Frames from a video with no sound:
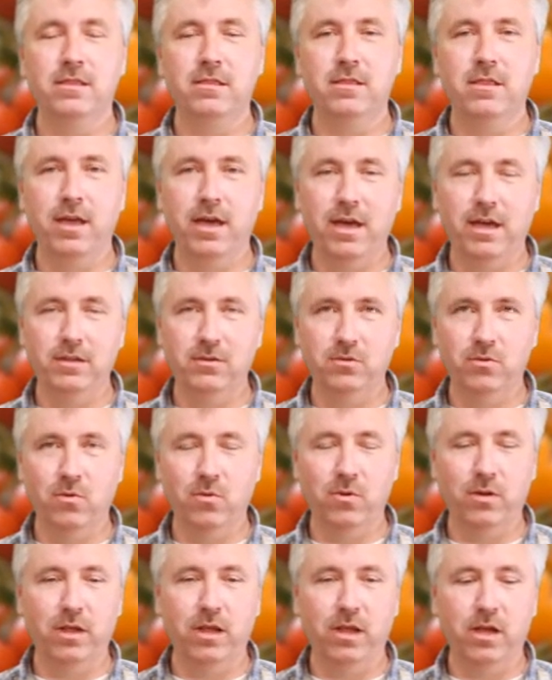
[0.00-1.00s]
That's
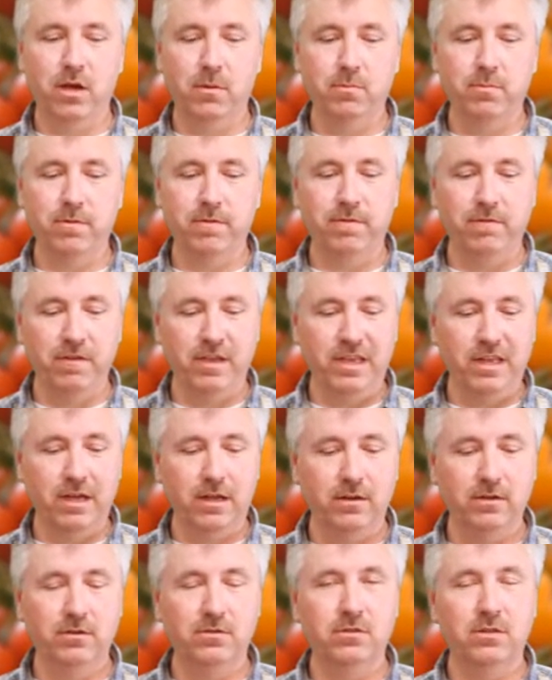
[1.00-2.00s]
going to help
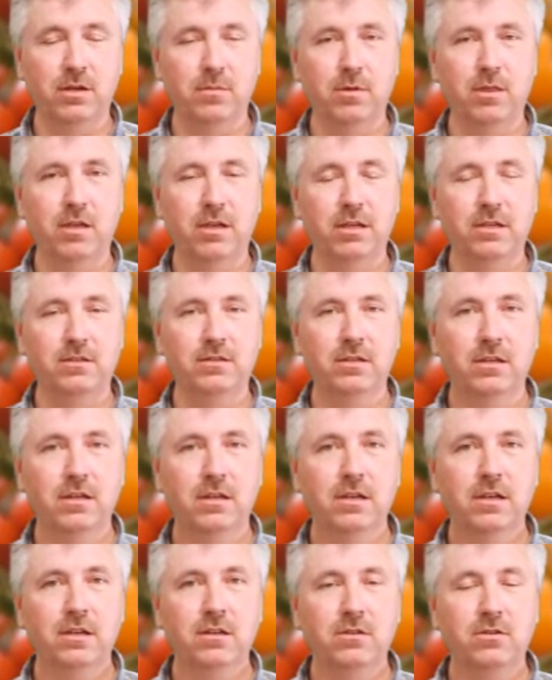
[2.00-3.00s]
prevent some of these
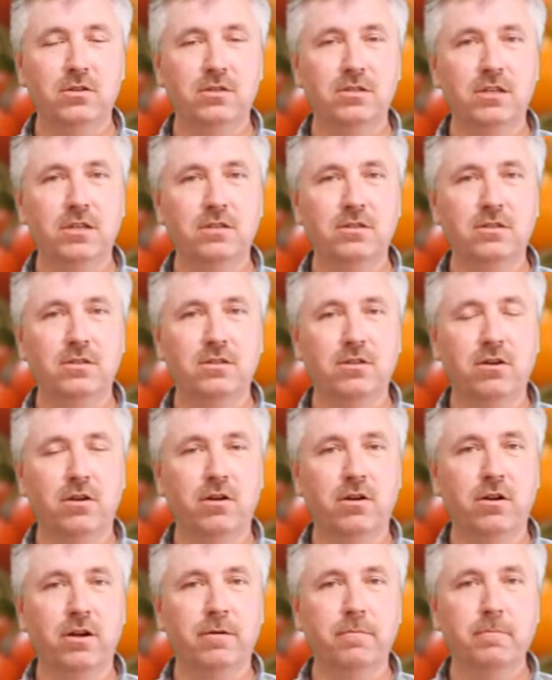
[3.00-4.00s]
diseases
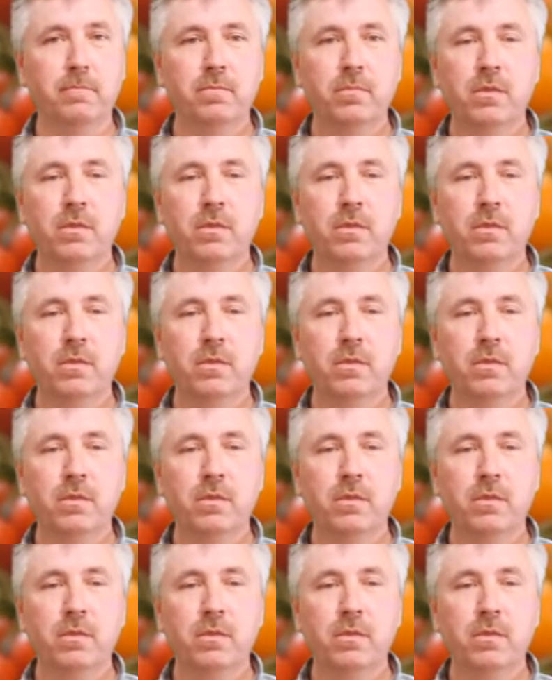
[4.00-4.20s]
occurring.